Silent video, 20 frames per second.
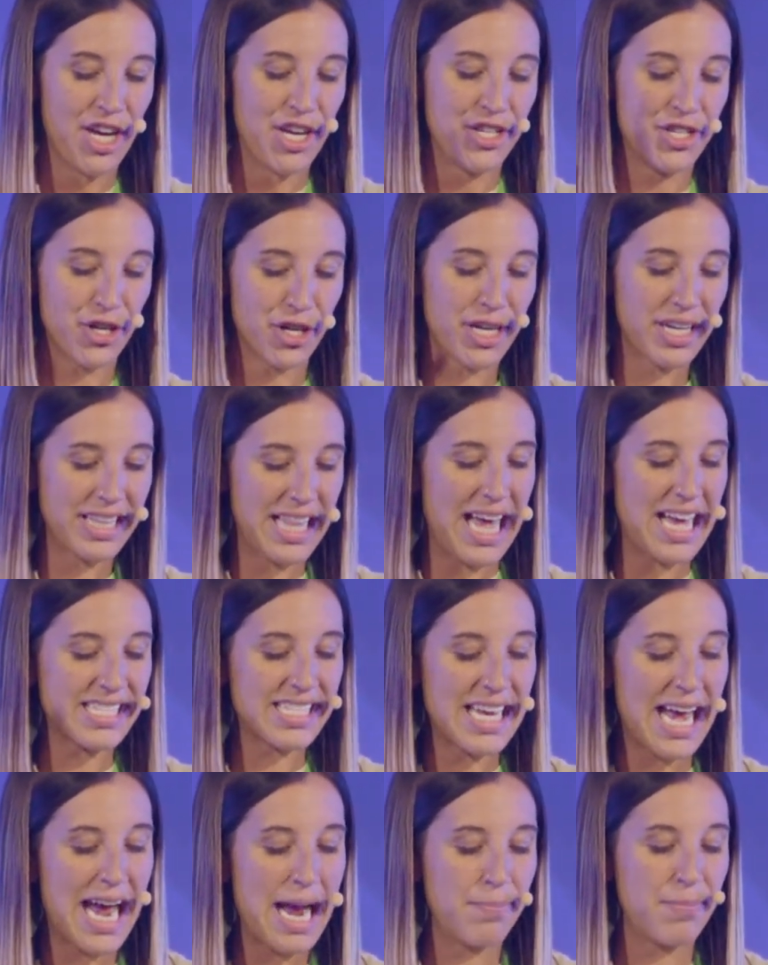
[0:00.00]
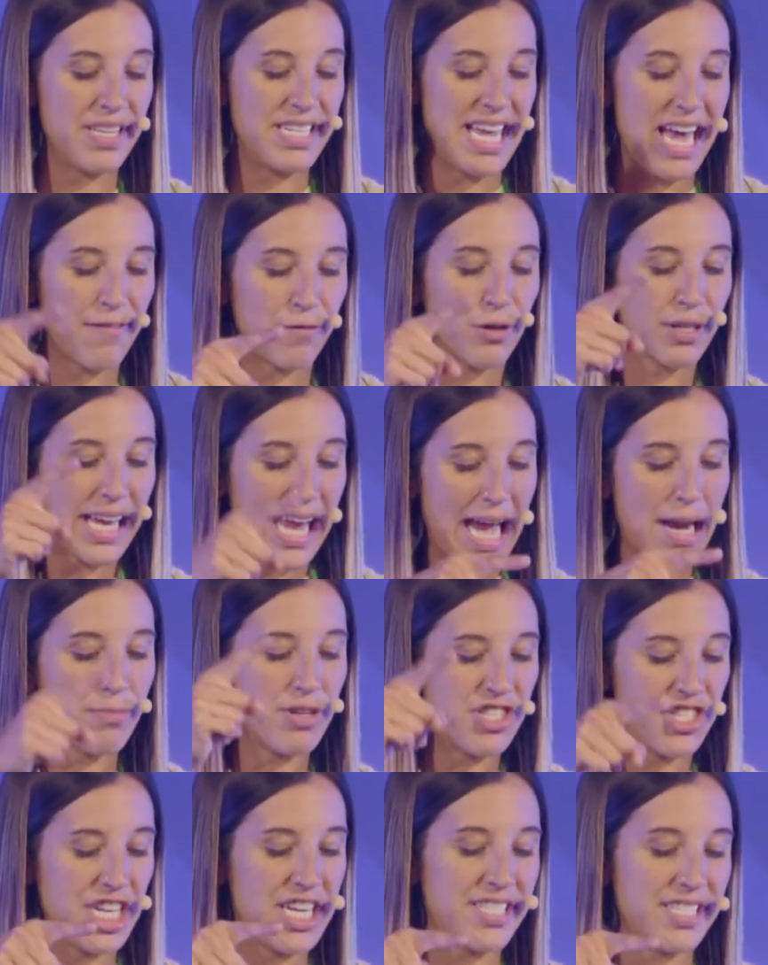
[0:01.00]
During that time, the devil came to
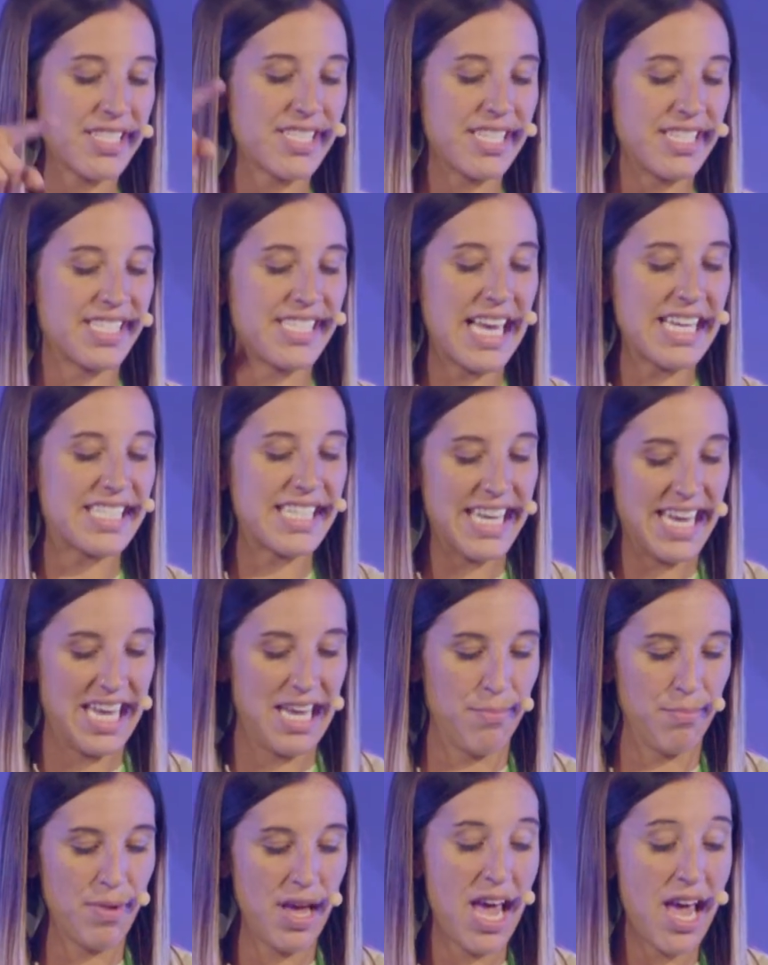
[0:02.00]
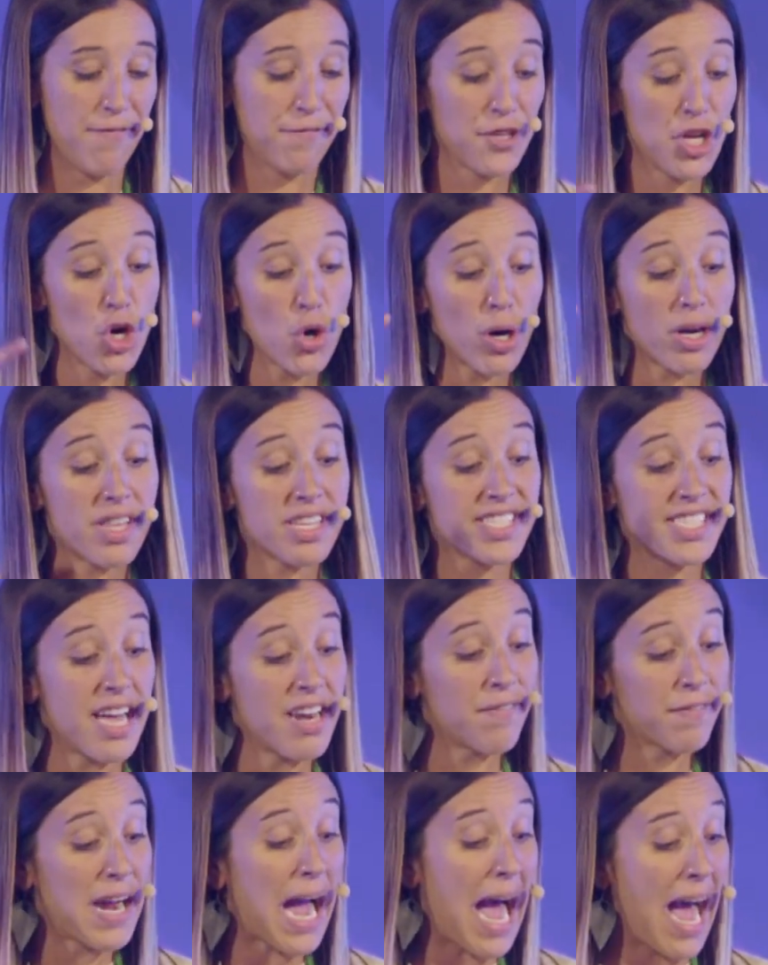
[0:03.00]
Jesus and said to him, If you are the Son
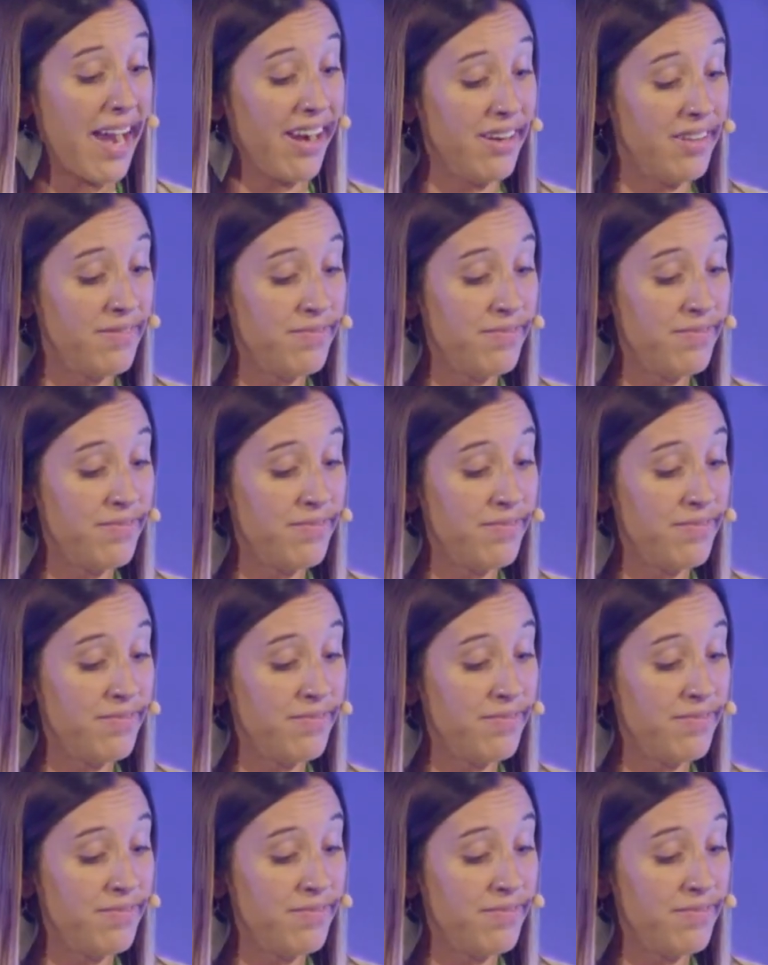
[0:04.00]
of God,